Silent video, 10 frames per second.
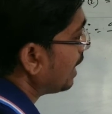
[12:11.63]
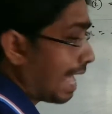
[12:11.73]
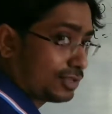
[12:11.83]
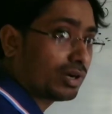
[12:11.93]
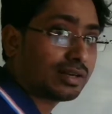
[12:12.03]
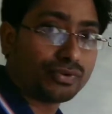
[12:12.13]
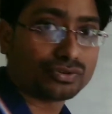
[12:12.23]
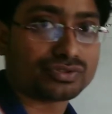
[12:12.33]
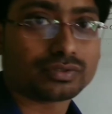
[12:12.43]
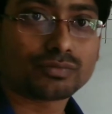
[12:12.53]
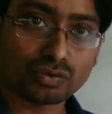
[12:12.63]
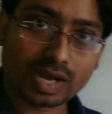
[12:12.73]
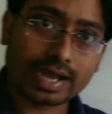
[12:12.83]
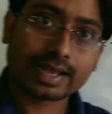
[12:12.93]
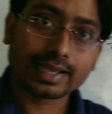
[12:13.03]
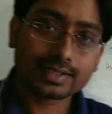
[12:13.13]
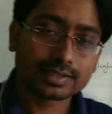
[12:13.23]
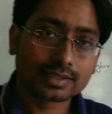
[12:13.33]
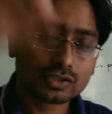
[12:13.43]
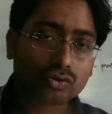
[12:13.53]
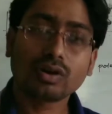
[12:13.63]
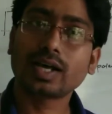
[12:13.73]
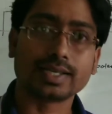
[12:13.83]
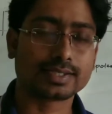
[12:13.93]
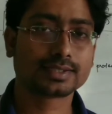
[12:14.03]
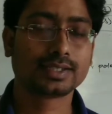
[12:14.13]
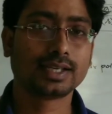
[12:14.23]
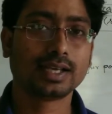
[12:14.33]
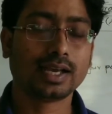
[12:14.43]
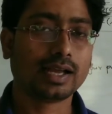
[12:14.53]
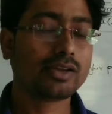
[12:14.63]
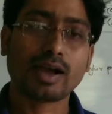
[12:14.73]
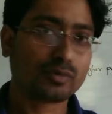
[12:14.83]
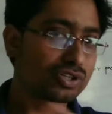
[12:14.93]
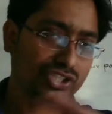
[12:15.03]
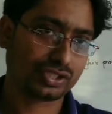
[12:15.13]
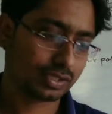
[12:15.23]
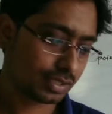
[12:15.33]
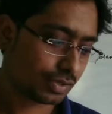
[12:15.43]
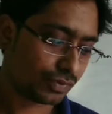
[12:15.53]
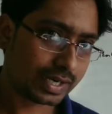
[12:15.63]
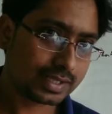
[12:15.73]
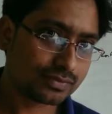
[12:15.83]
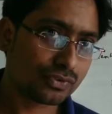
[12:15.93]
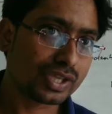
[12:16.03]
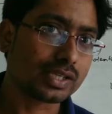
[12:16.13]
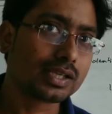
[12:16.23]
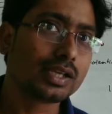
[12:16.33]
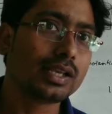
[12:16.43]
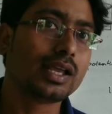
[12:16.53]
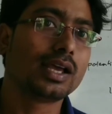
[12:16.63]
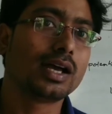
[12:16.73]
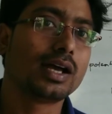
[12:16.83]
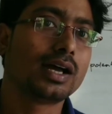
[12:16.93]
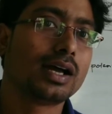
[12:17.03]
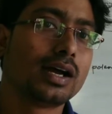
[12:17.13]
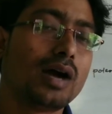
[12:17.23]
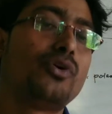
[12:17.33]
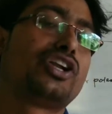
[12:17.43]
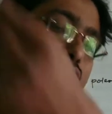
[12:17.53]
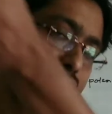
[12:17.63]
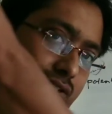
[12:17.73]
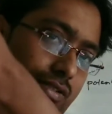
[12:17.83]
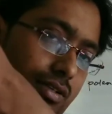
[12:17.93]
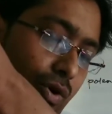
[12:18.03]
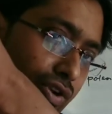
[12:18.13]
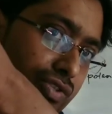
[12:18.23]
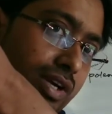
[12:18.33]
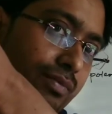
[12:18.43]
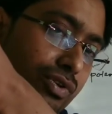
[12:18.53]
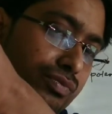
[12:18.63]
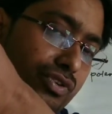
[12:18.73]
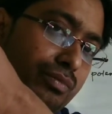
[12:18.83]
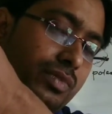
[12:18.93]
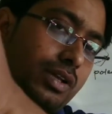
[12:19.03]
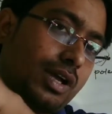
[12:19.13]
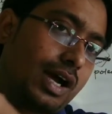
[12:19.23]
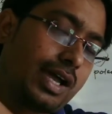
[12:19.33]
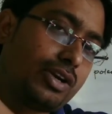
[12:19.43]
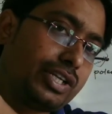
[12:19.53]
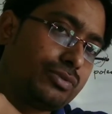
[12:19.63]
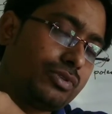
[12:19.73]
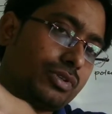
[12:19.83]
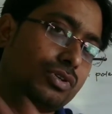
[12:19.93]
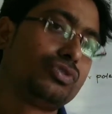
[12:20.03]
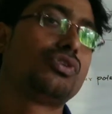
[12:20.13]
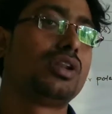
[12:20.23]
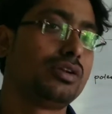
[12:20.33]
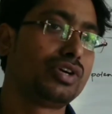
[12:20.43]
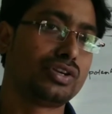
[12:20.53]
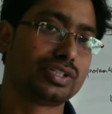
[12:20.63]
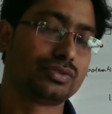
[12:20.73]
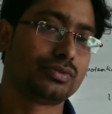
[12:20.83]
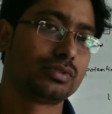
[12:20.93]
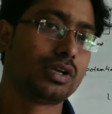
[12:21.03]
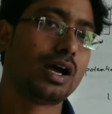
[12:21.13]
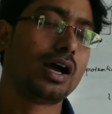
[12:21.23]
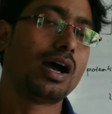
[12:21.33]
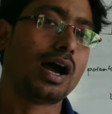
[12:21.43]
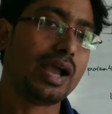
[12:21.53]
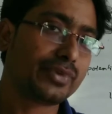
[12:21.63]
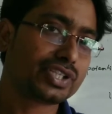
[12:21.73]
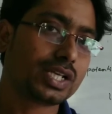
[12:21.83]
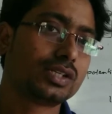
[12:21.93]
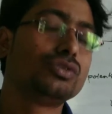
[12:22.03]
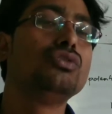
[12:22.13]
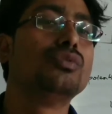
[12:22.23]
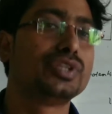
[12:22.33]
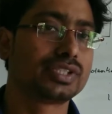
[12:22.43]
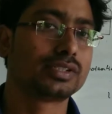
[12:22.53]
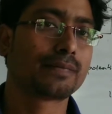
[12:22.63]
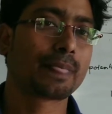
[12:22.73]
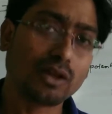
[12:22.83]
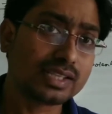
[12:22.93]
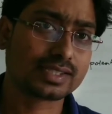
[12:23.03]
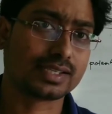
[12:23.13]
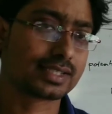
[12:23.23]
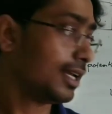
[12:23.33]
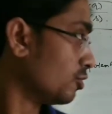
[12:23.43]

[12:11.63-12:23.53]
As water flows from higher height to lower height, you have not seen water is flowing in a upward direction. Always water flows from higher altitude to lower altitude, high pressure to low pressure, all these things.